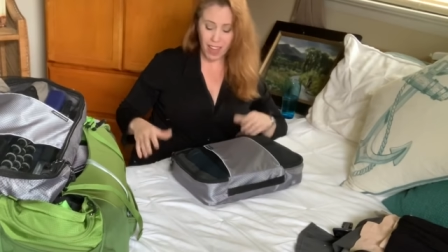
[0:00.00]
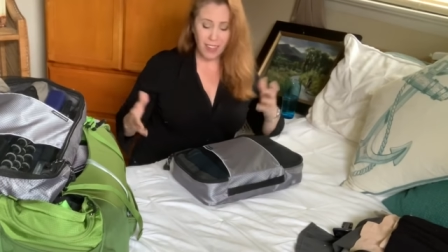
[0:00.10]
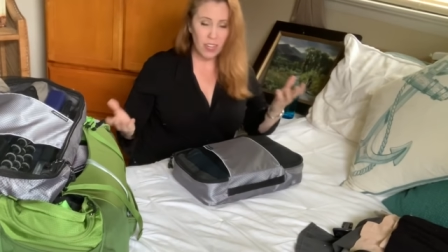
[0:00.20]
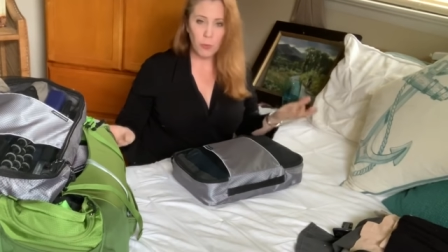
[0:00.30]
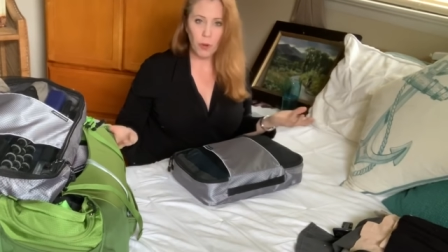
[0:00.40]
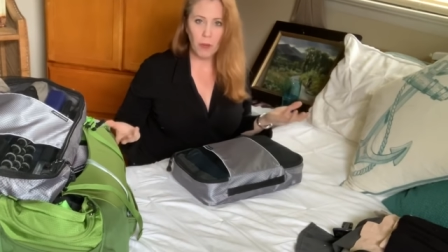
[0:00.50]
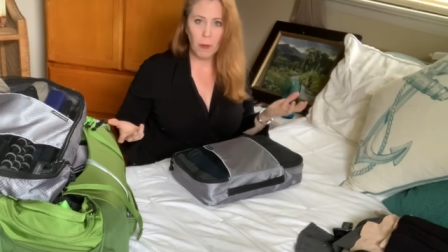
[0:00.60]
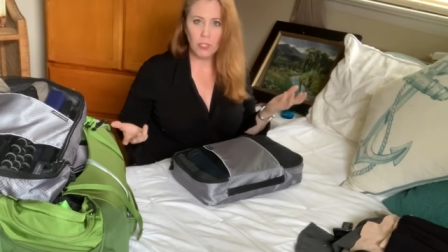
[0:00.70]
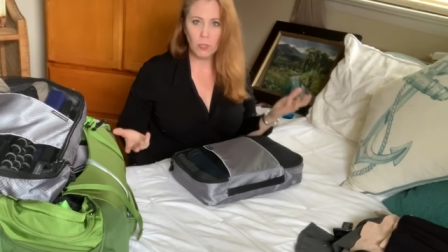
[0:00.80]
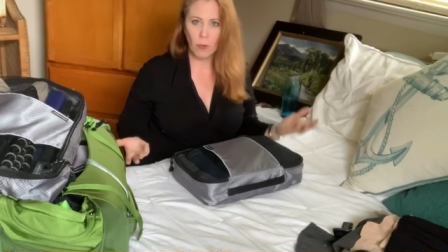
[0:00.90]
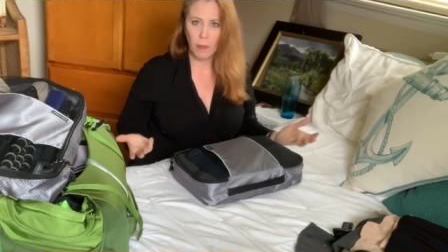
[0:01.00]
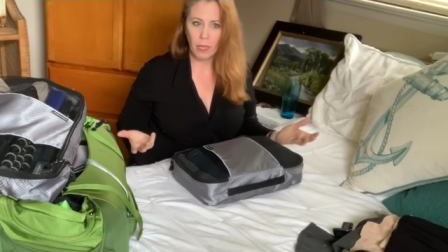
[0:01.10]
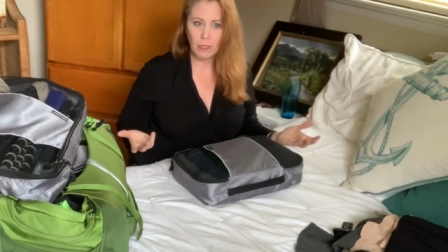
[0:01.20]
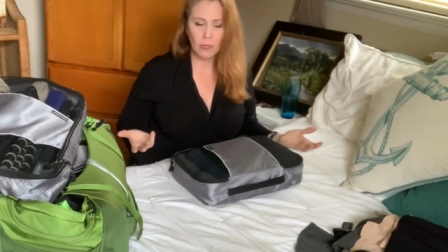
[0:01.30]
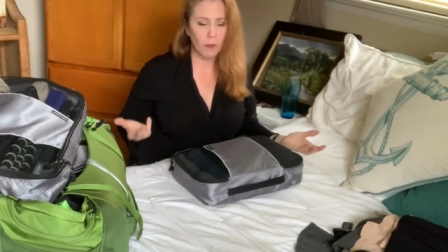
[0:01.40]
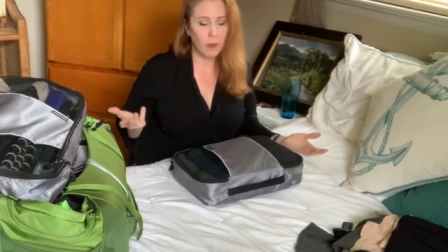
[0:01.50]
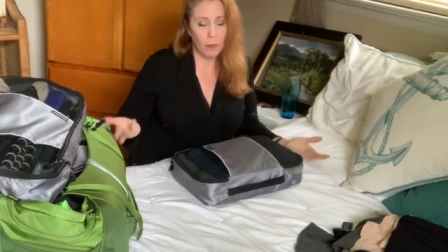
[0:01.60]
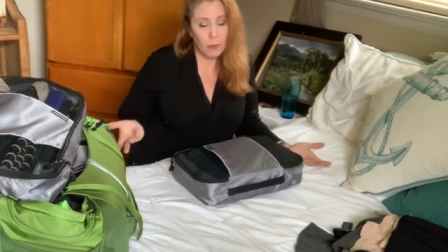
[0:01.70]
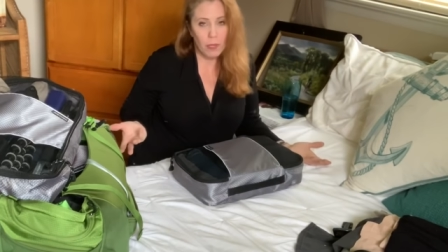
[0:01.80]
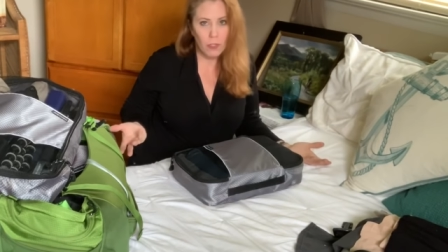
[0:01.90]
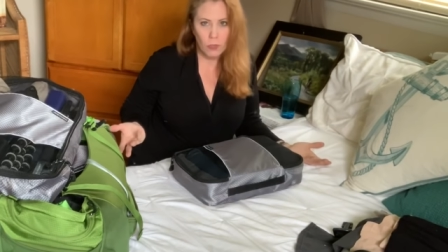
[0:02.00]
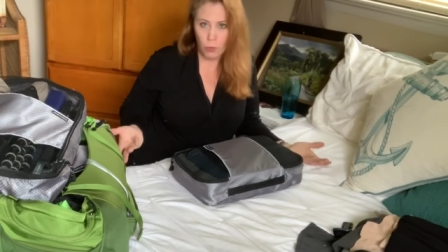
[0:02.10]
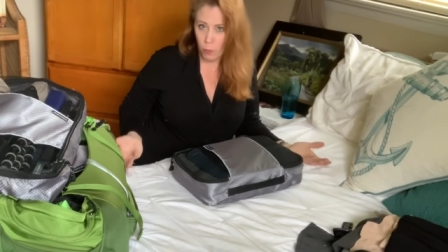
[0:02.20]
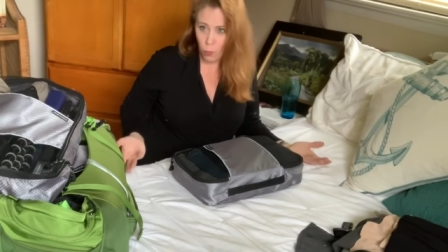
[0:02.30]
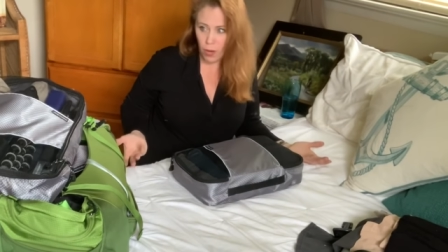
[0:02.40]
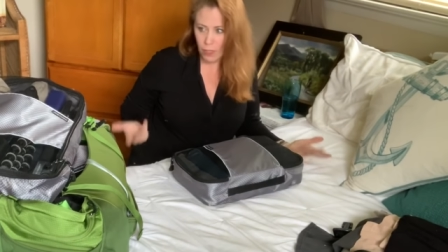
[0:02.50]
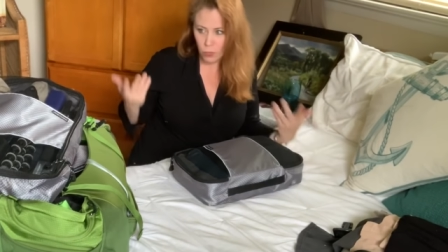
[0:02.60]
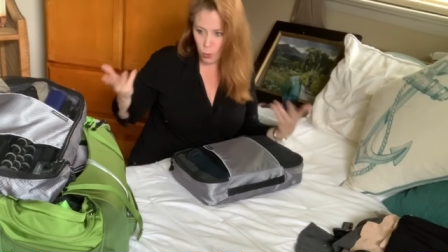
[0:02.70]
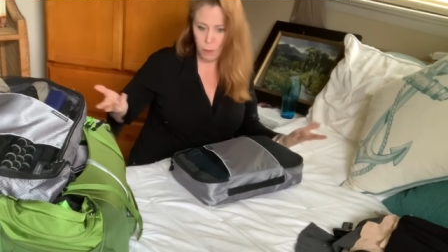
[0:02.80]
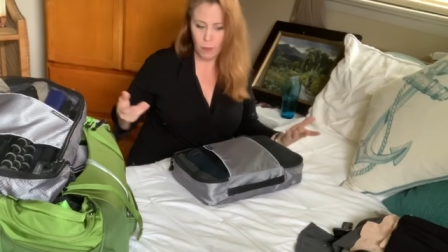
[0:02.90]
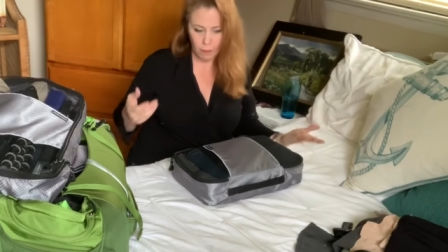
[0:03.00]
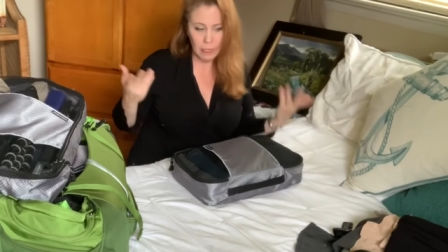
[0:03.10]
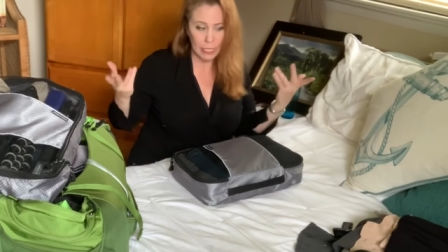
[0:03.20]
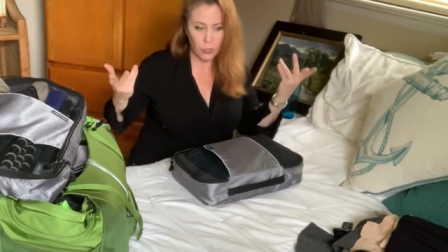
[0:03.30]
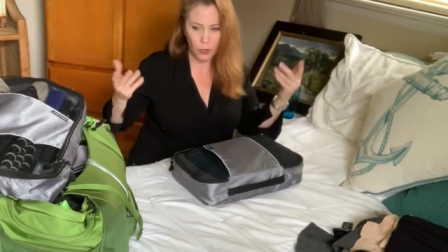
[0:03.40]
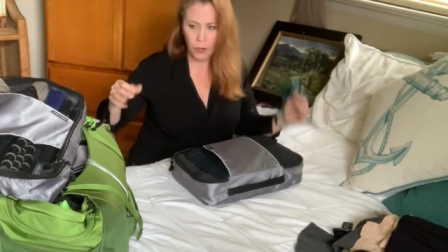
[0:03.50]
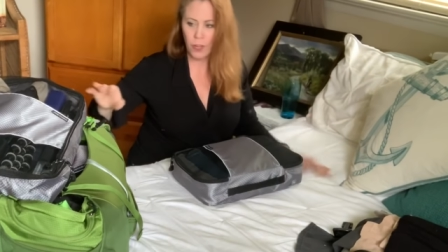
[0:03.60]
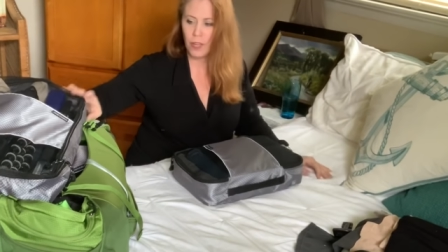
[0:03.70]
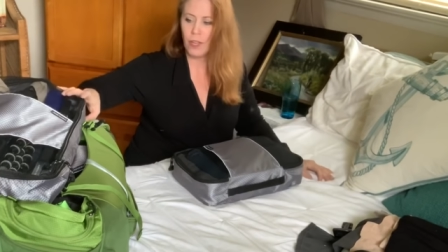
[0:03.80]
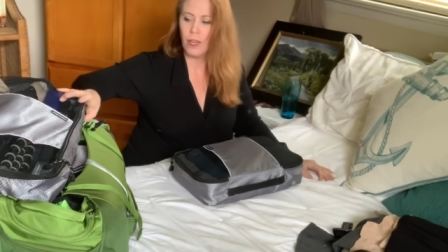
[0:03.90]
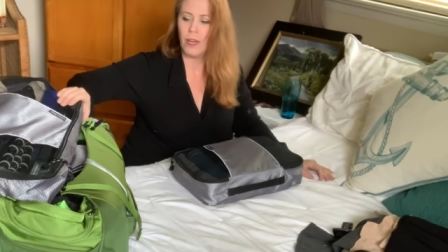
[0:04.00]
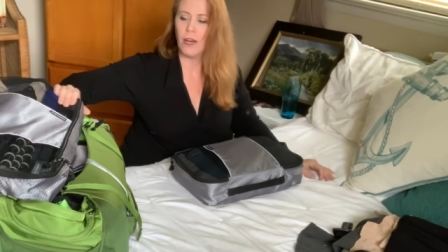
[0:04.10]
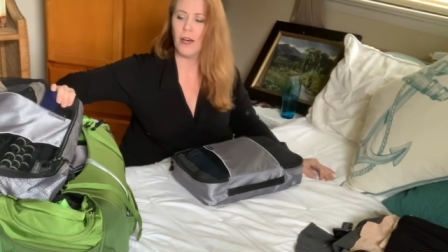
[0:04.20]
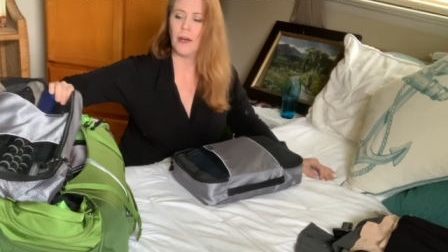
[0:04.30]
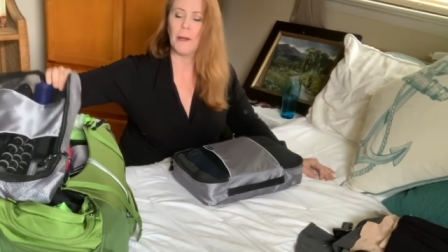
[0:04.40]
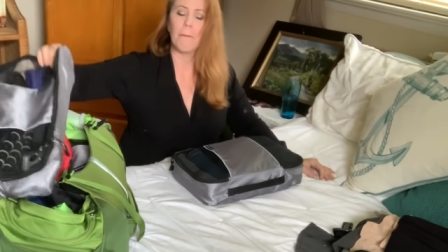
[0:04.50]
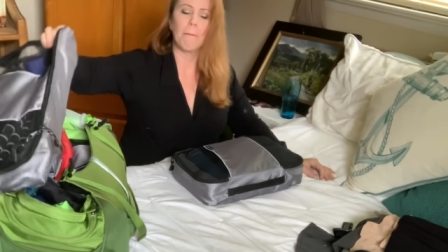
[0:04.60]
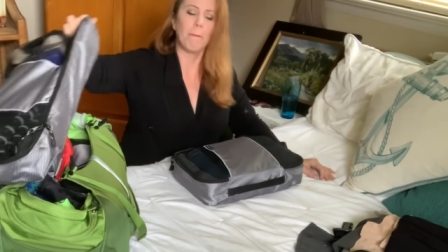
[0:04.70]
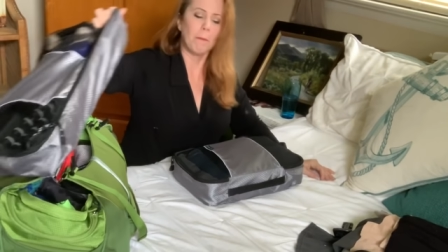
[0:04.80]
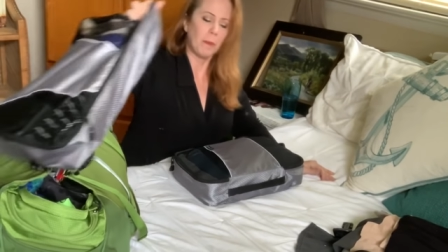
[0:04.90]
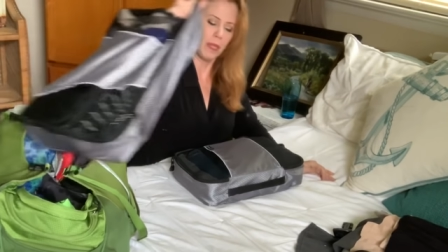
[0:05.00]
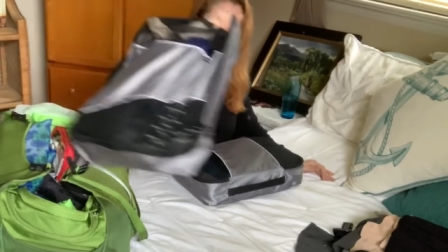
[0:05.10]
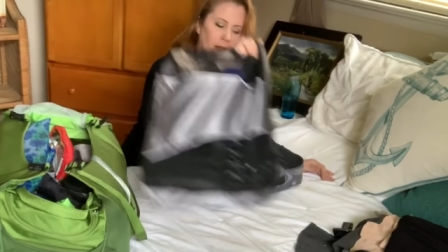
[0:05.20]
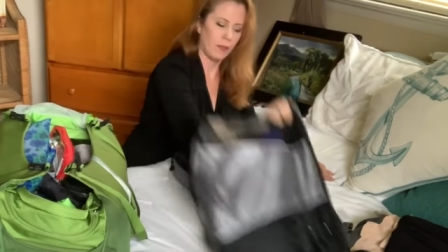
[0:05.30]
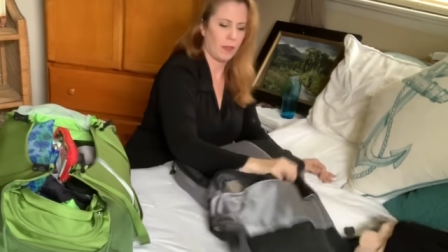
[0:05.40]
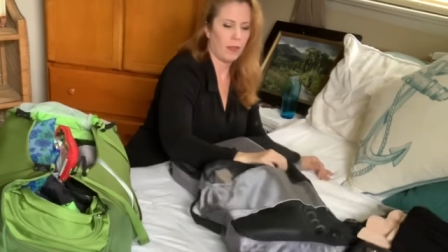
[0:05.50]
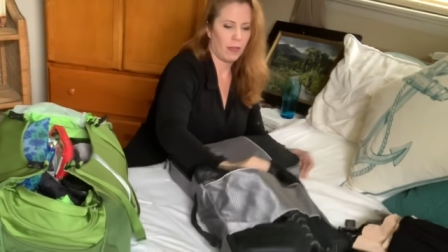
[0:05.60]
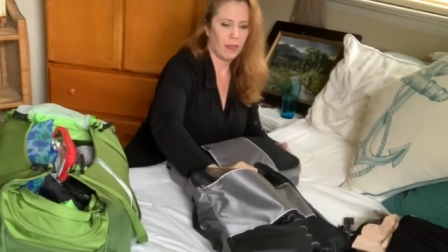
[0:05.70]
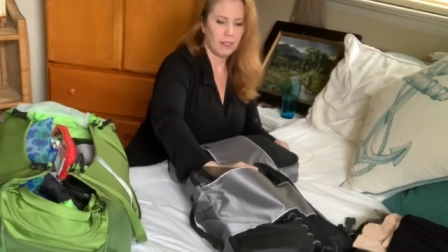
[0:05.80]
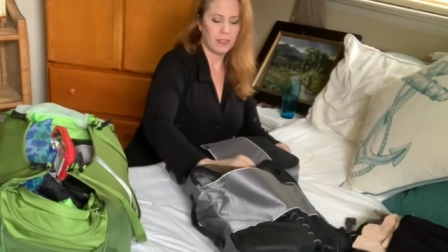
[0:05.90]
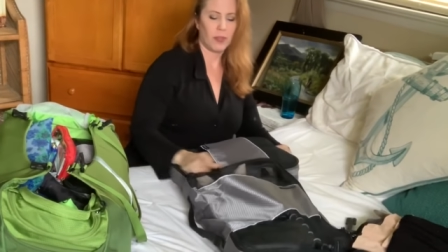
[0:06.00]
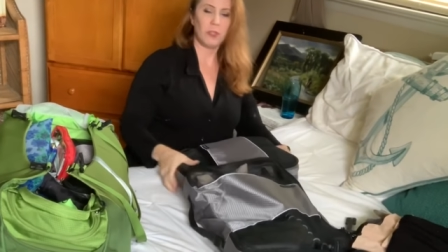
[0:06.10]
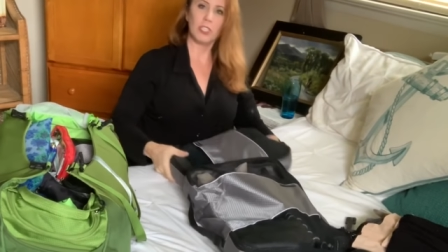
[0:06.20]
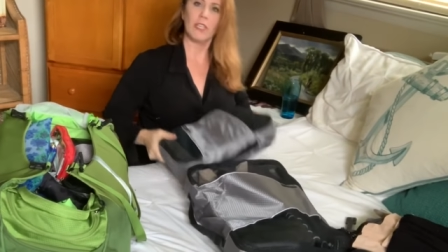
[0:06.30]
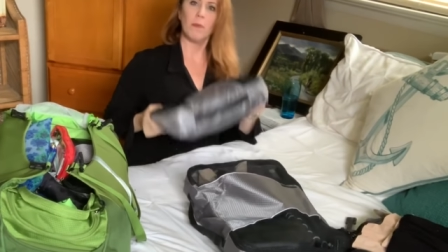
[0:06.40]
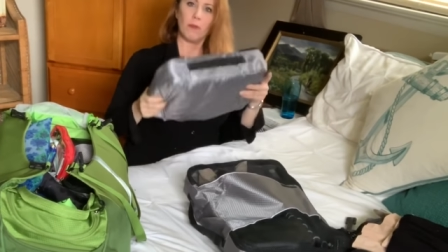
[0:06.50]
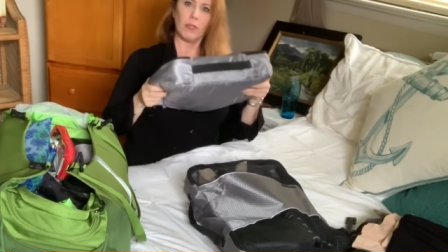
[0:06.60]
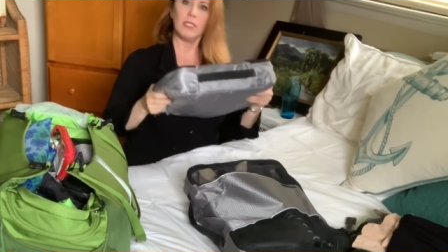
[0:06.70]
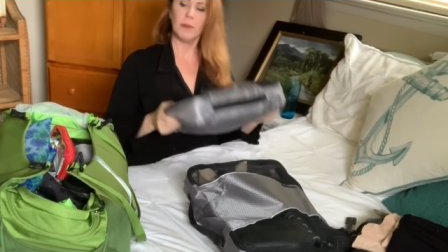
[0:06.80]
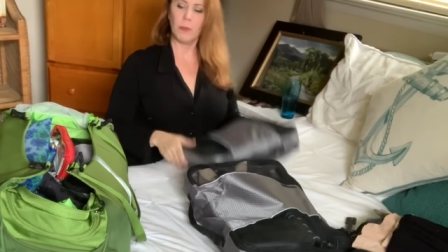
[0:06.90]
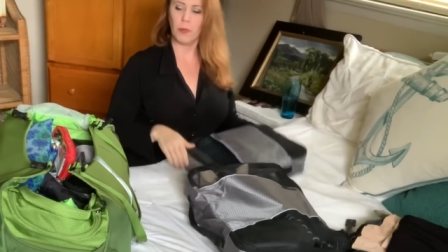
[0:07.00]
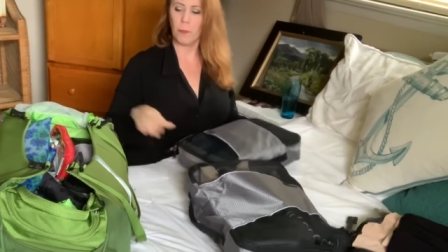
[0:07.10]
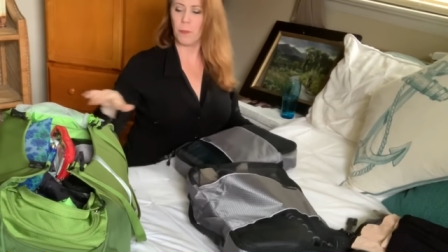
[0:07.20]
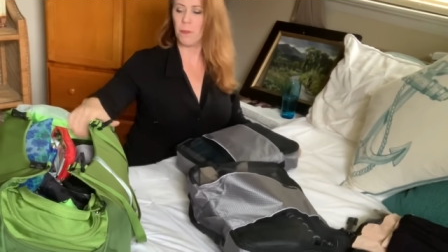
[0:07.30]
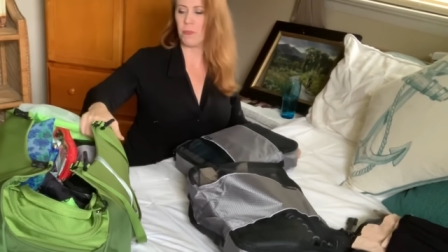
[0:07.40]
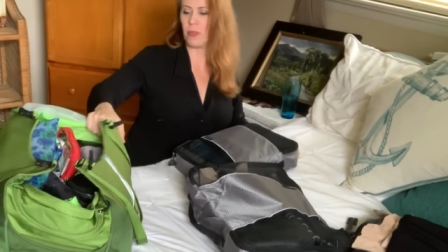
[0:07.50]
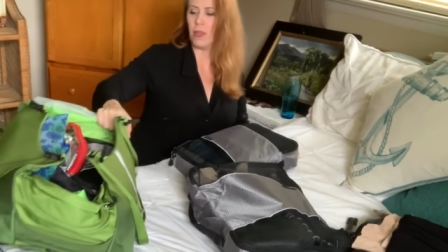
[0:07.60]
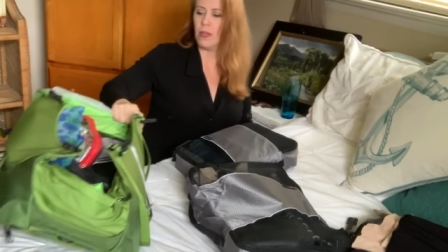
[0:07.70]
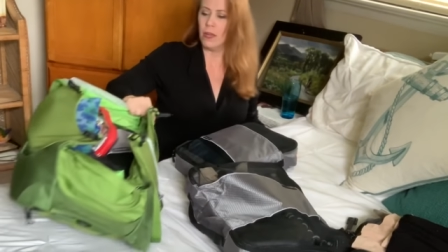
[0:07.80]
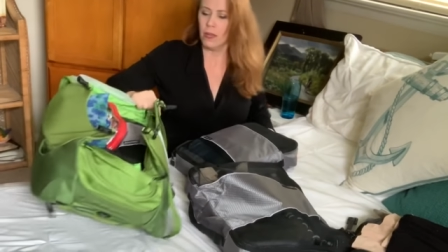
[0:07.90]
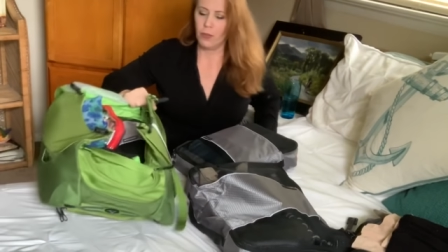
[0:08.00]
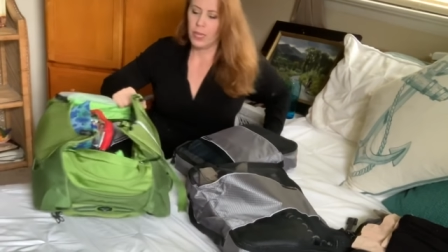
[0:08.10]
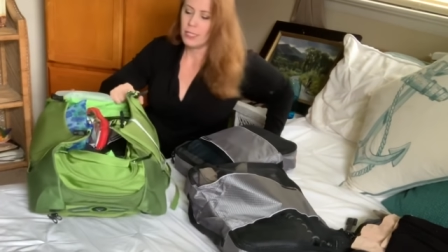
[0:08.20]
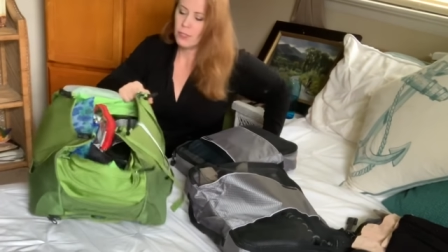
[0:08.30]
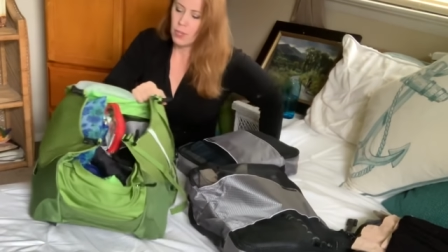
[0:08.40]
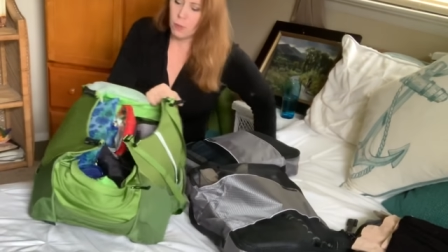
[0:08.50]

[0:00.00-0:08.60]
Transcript: not going to worry about swimming, so I'm not bringing swim, swim gear. Um, so I just keep it really simple. Okay, so